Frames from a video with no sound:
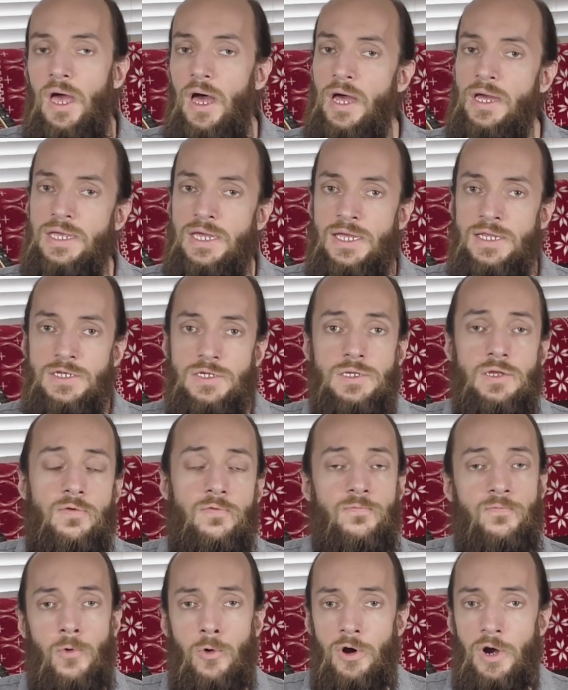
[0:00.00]
against
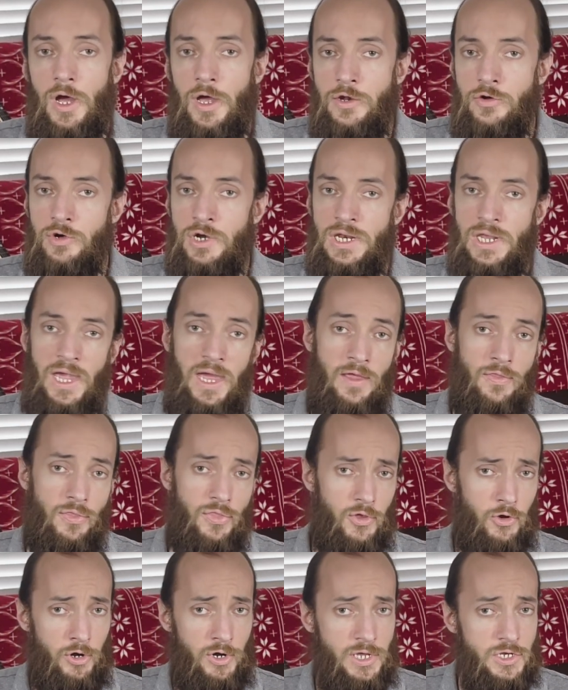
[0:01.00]

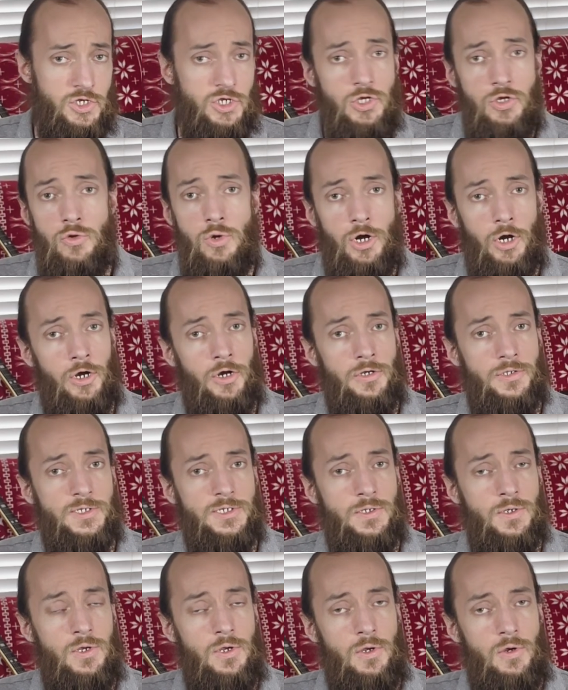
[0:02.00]
432
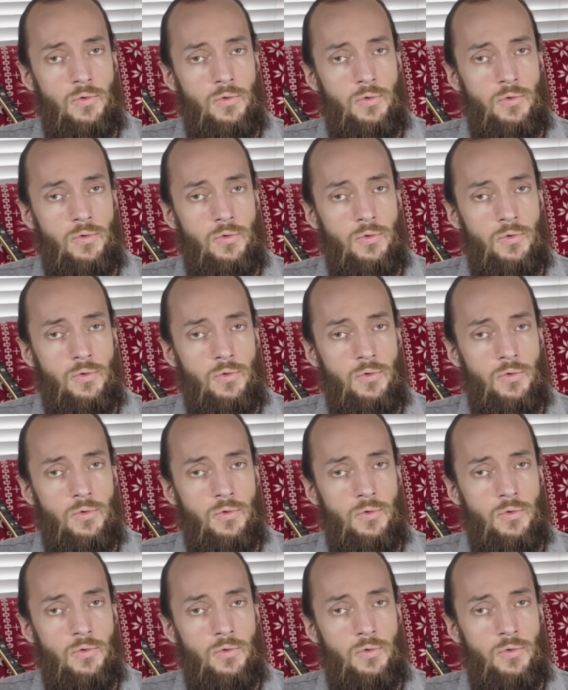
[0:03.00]
hertz,